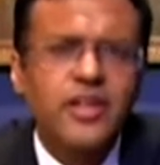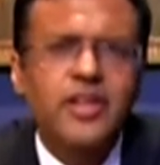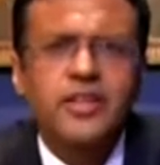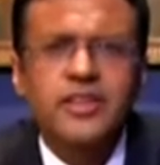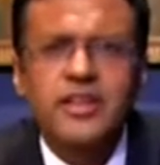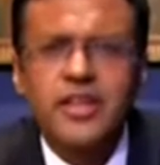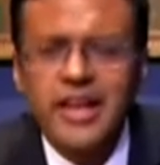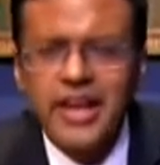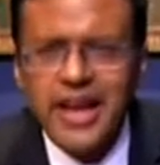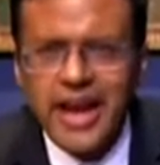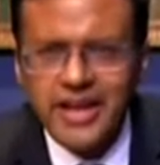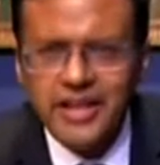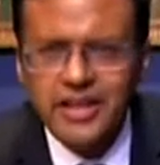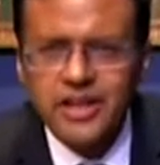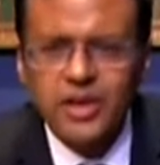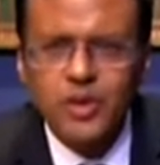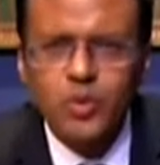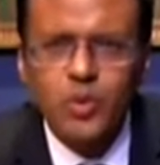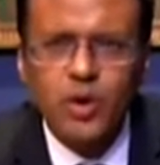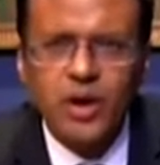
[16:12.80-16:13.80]
The latter
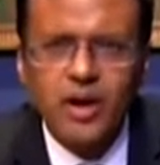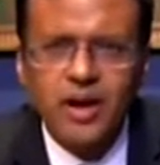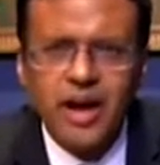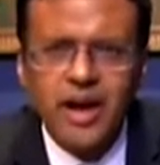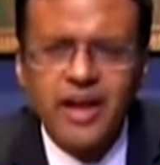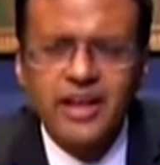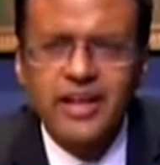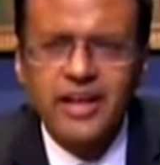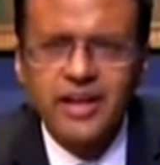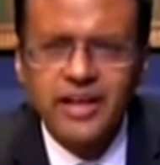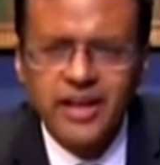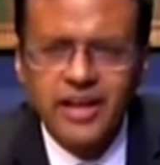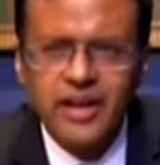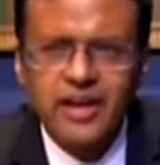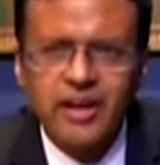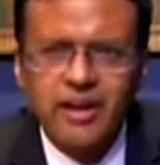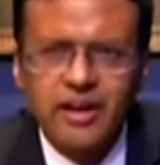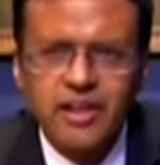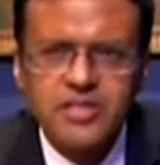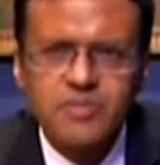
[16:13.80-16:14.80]
2 are getting
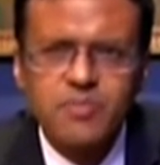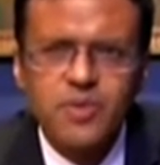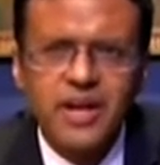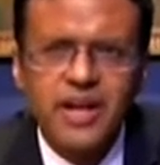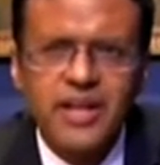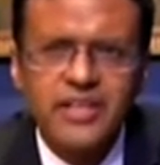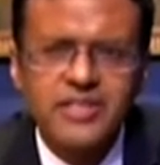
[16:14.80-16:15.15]
addressed, but let's